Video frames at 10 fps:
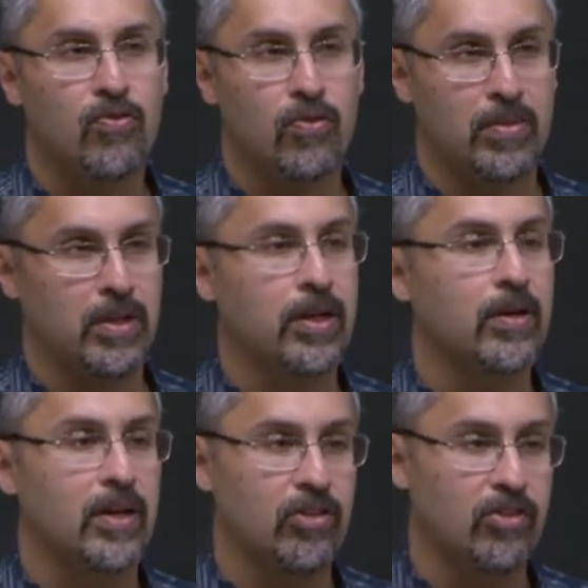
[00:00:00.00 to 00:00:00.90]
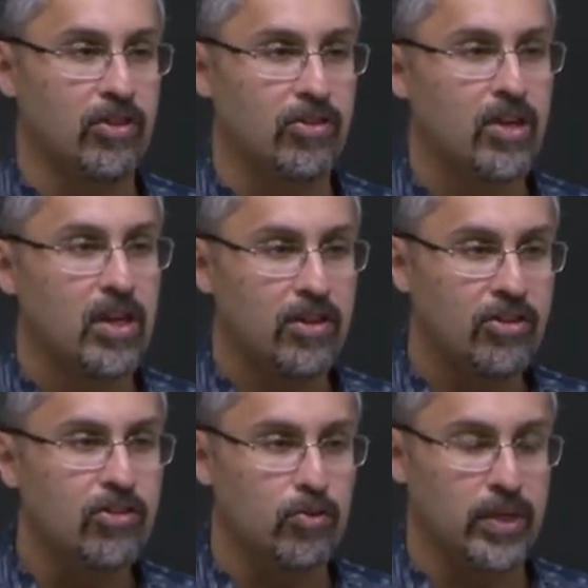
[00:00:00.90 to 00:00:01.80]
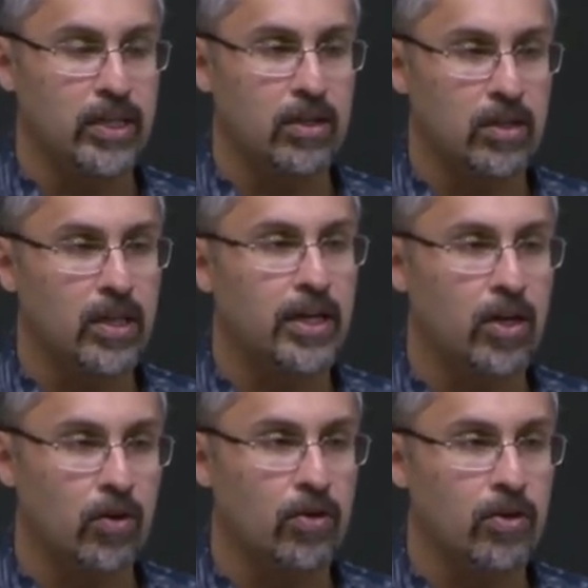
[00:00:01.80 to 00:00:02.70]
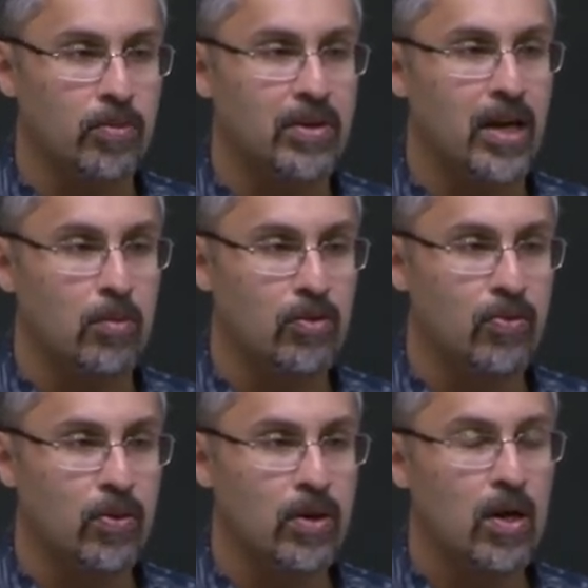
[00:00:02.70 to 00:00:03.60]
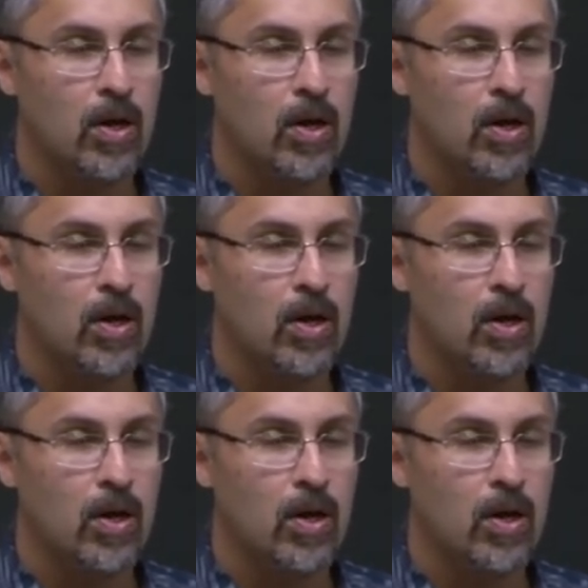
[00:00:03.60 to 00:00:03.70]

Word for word: familiar is this? Does this really look like a corridor you've been down before?